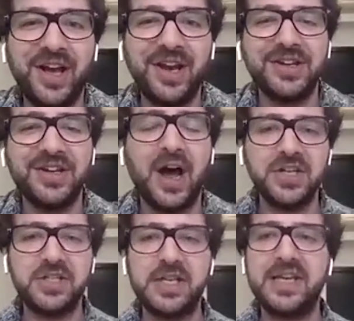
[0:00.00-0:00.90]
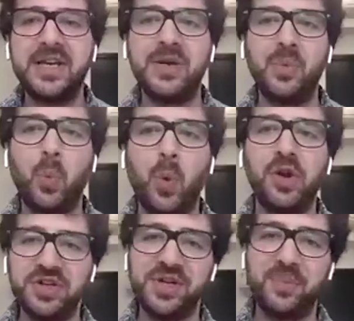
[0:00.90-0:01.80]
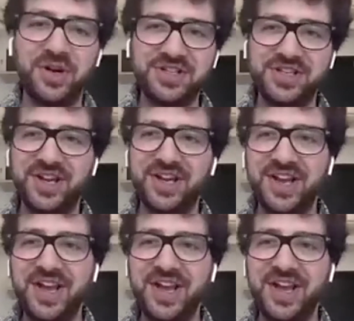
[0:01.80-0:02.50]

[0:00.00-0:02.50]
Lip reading: And I just didn't want someone to